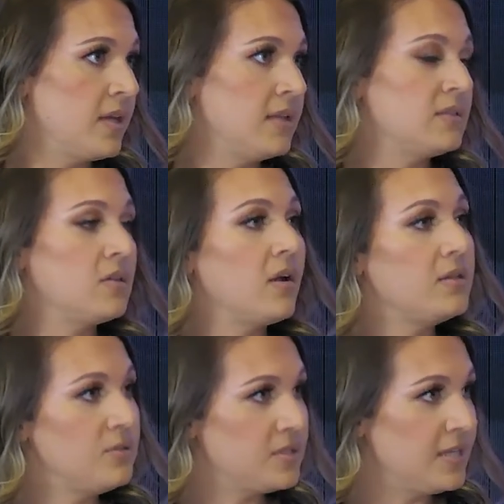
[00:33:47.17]
And so I
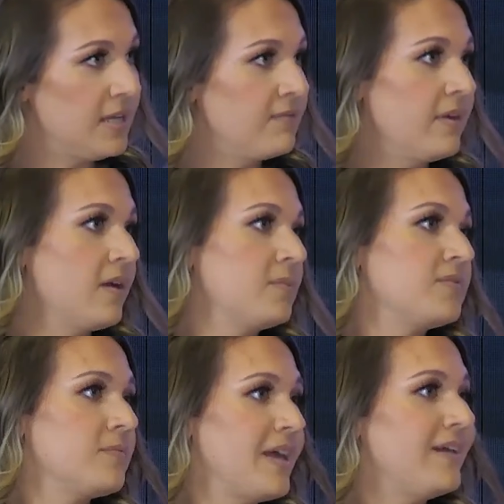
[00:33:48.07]
usually get flare-ups
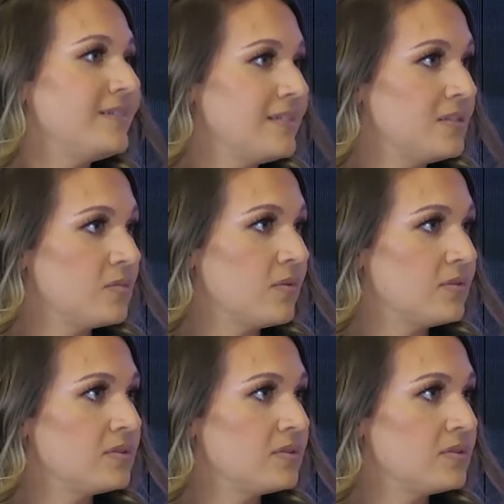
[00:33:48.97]
from that as well.